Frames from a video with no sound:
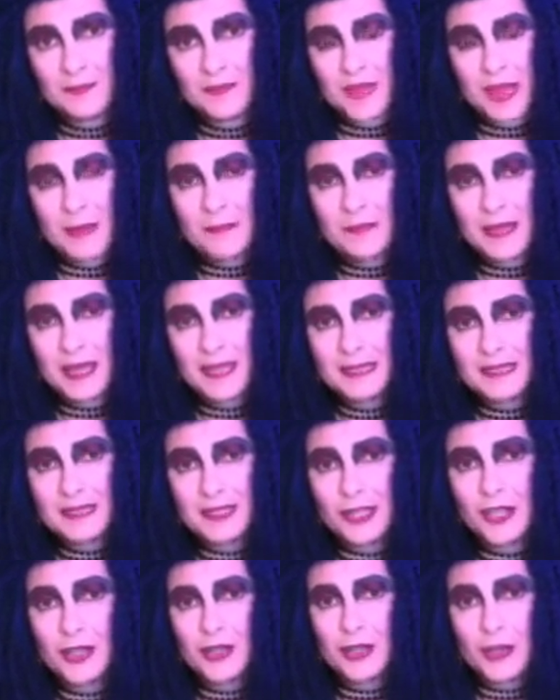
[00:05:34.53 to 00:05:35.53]
That
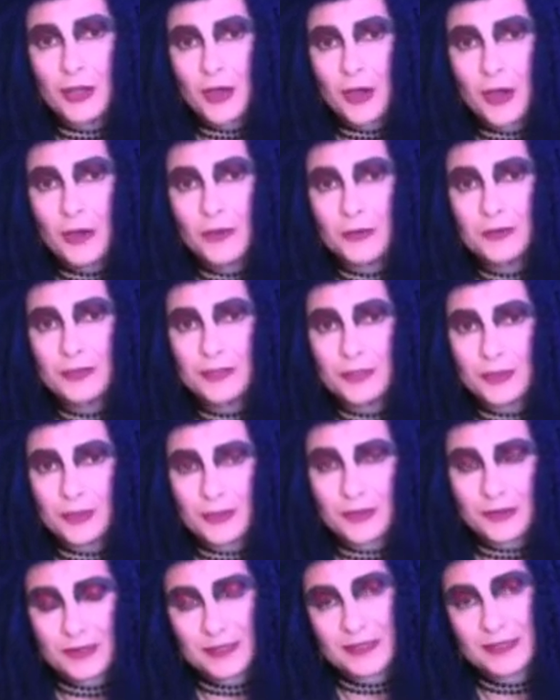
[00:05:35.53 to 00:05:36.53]
meant no
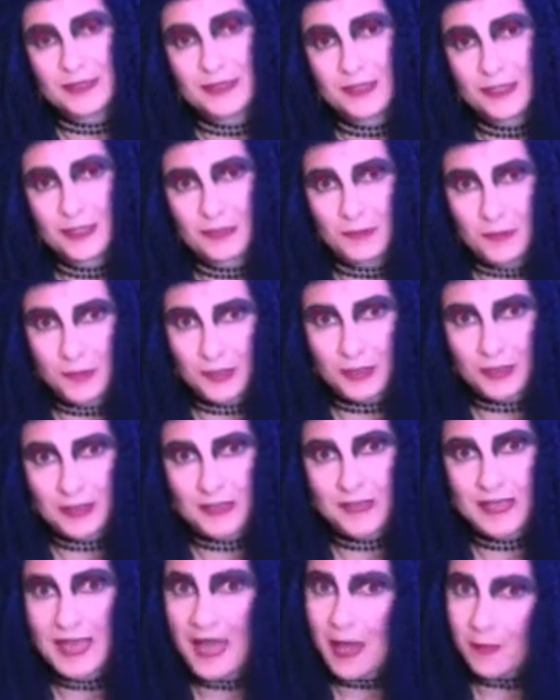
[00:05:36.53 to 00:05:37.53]
tour to
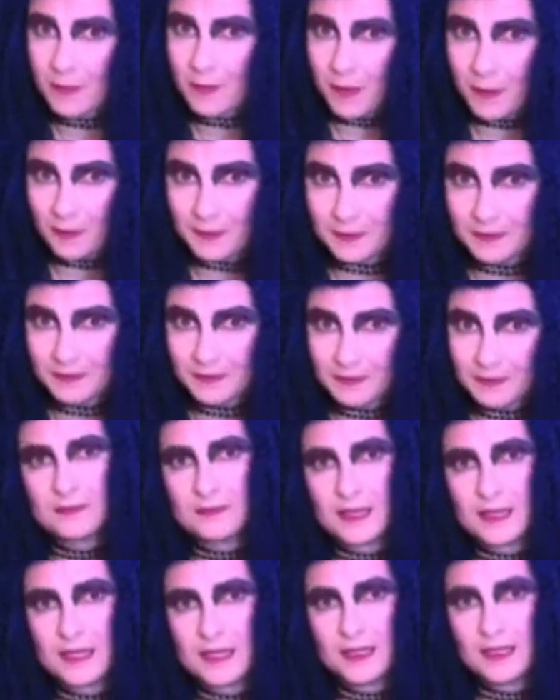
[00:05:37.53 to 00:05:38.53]
support the album.
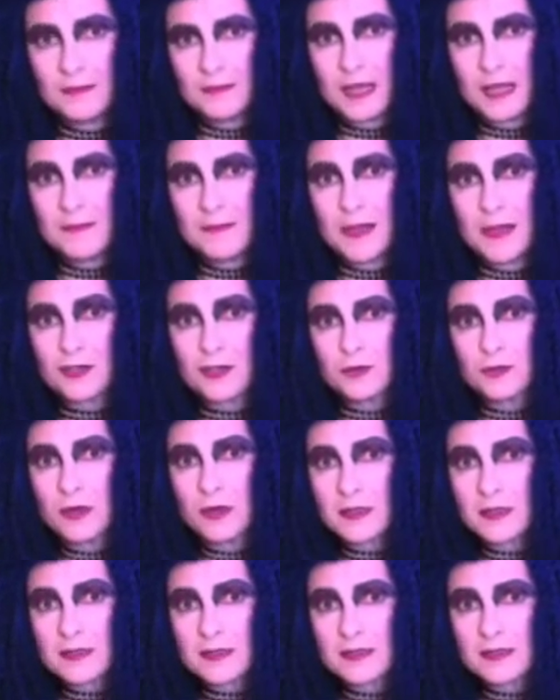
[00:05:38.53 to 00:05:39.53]
And to make matters
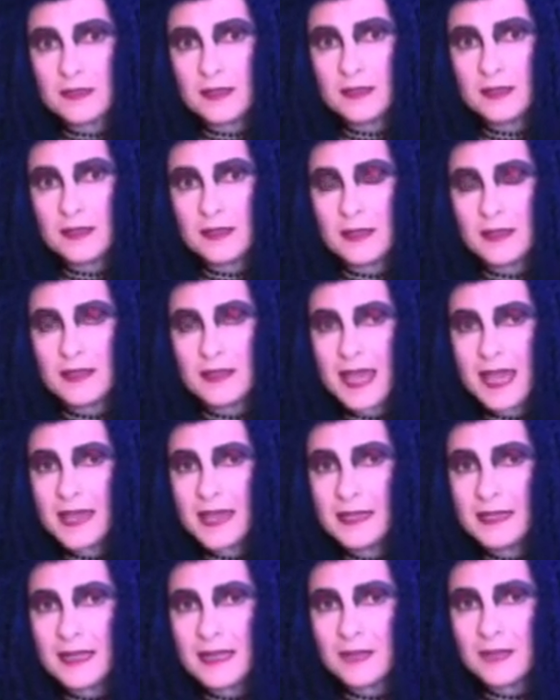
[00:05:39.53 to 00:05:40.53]
worse, they
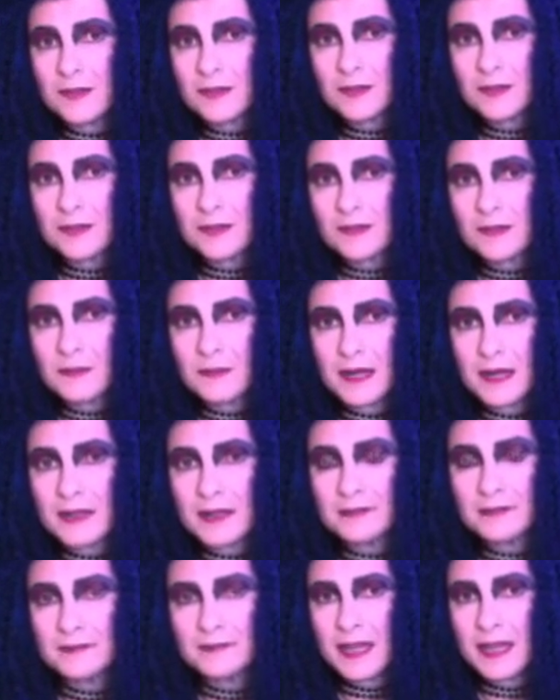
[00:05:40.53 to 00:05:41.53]
had announced to their
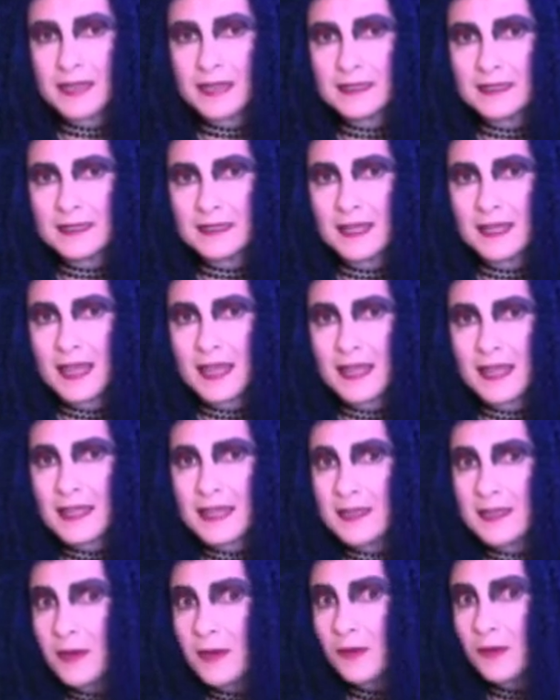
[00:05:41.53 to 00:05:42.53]
American fans
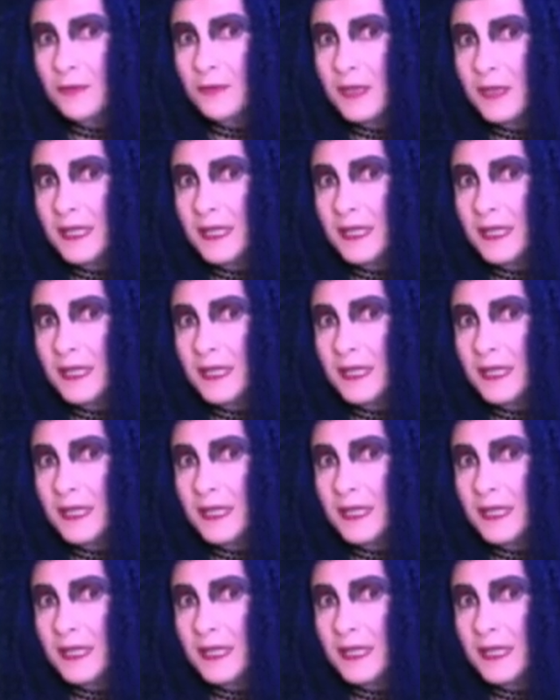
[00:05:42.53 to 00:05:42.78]
that they would